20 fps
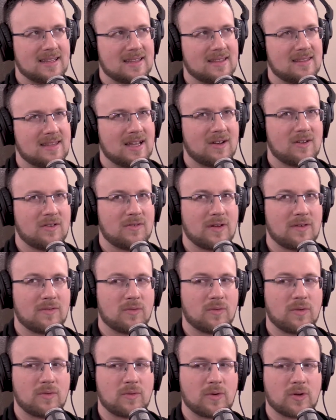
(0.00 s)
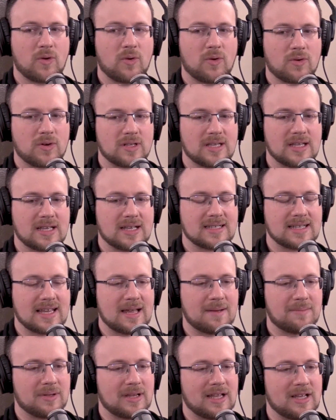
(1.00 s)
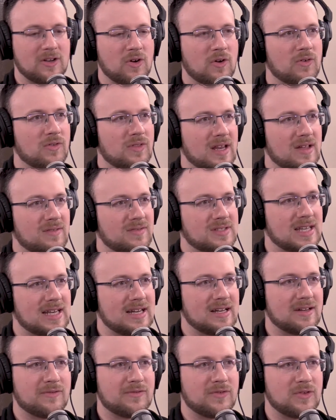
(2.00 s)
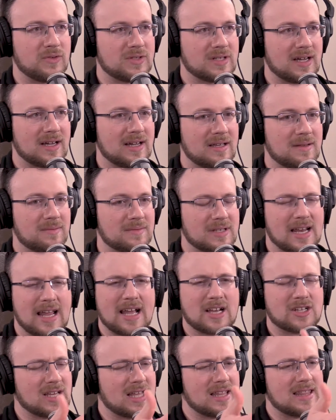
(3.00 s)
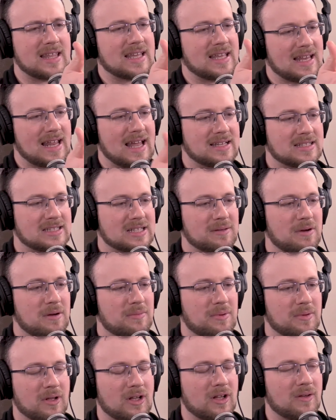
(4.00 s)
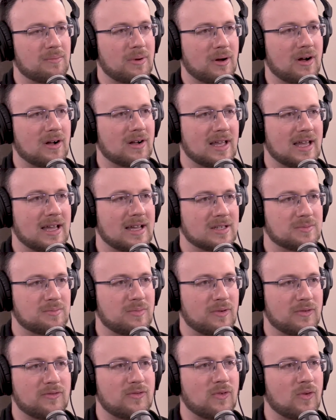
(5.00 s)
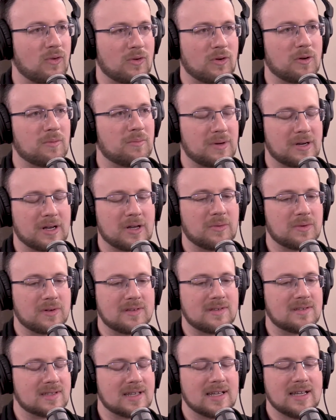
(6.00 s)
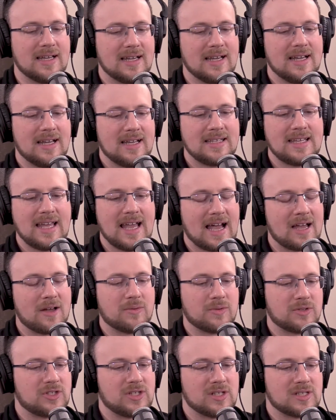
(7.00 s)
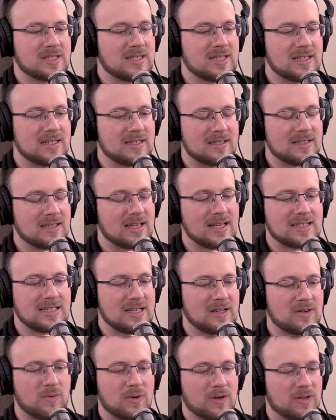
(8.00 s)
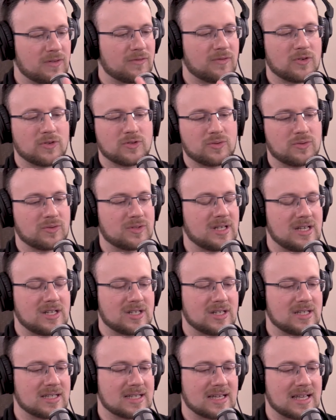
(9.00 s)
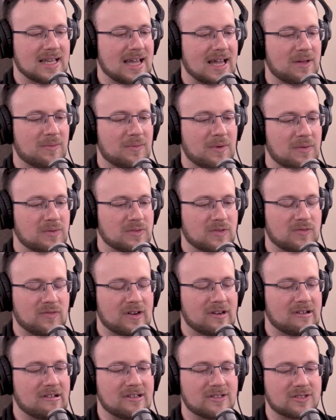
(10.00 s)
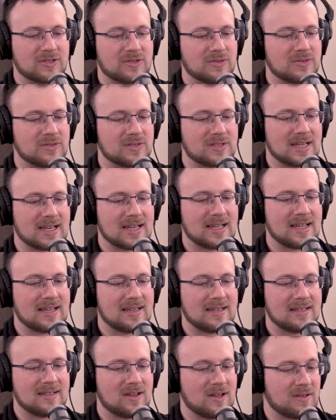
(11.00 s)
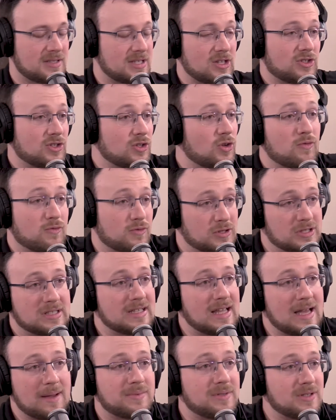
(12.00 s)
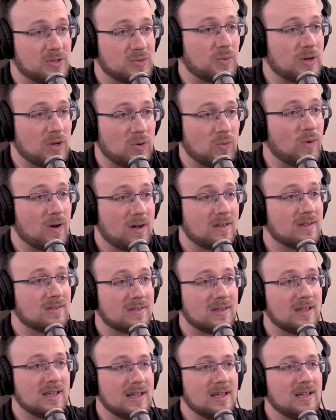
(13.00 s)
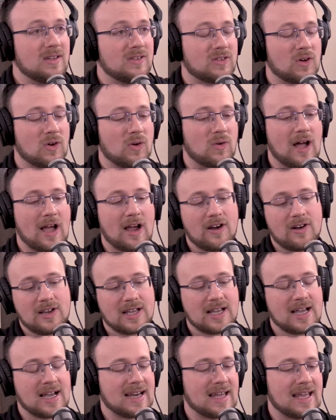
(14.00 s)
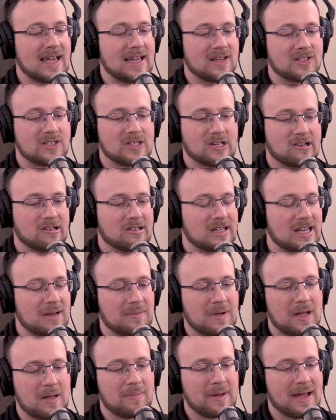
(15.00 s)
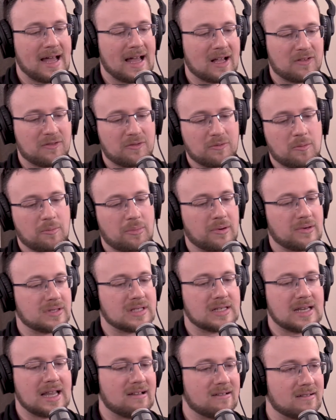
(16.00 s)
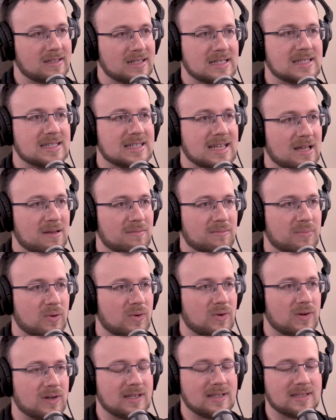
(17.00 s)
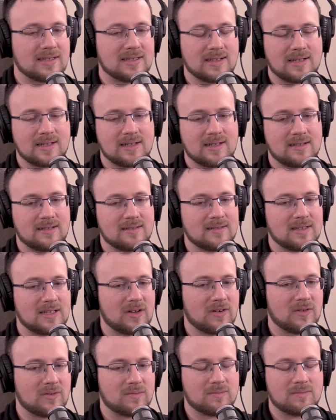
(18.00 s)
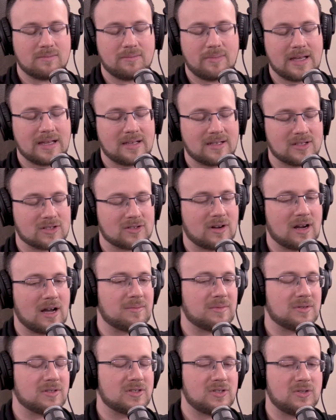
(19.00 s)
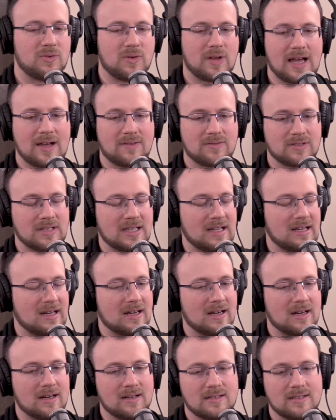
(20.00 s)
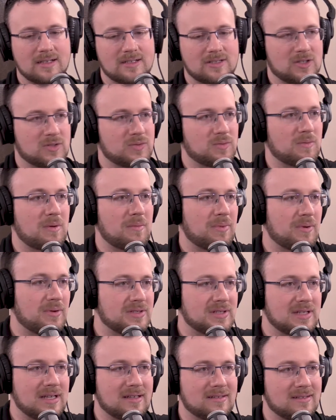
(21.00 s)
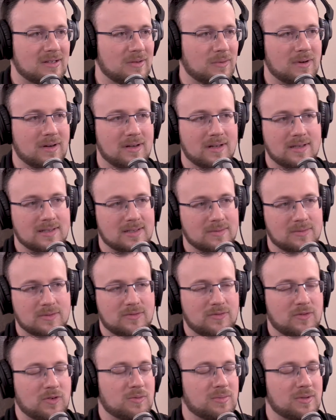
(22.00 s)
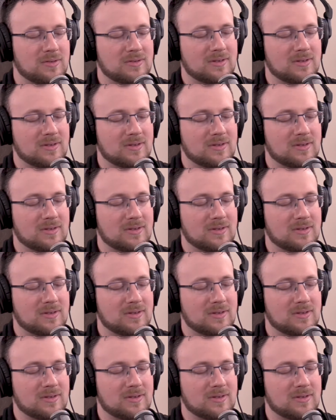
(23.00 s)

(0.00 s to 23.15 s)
I don't know if I ever recorded the example. I know that I've said it a few times, and I think it has come up in PAWCast before, but it was just the idea. One of the first rotations that I had when I was in veterinary school is that I had essentially overslept is what it was. So I already kind of had a target on my back from a personality standpoint, being described as too cavalier, and that's just what my personality was. It was full-blown